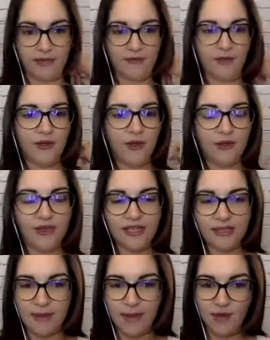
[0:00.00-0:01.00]
if
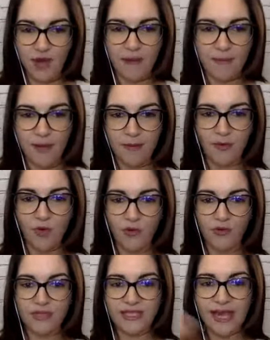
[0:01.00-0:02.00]
things might crop up or
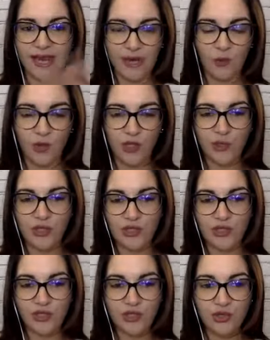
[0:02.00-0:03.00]
overtake what you need
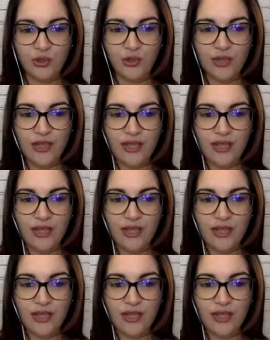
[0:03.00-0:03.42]
to do,